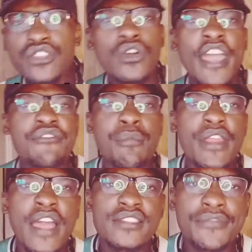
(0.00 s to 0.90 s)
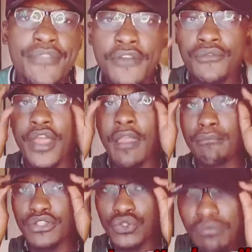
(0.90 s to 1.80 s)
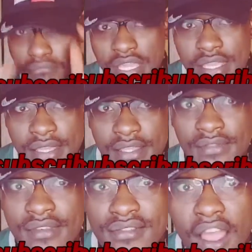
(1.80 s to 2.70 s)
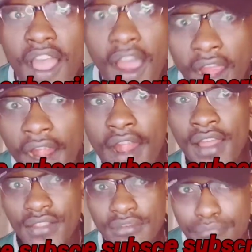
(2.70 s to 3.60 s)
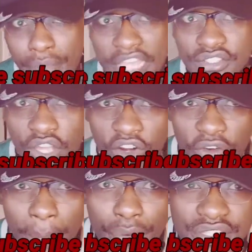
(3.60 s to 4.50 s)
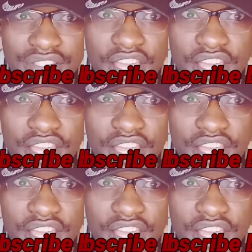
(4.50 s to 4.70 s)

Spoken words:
you know, everybody has a favorite, but to me, these are the best rappers in